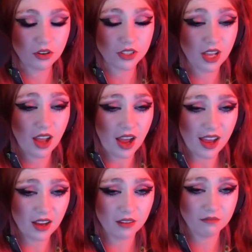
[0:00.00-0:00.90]
because
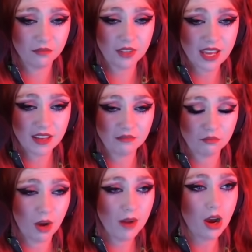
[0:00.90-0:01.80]

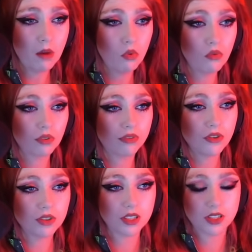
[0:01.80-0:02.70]
my mom
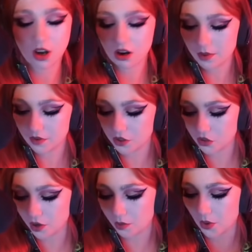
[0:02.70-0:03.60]
refuses to talk about the
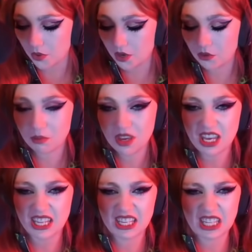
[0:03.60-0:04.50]
story properly with me,
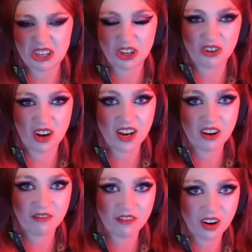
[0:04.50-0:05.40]
because it's a
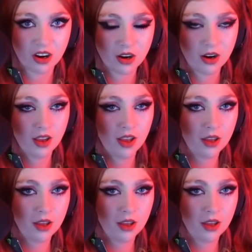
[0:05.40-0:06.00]
trigger for her.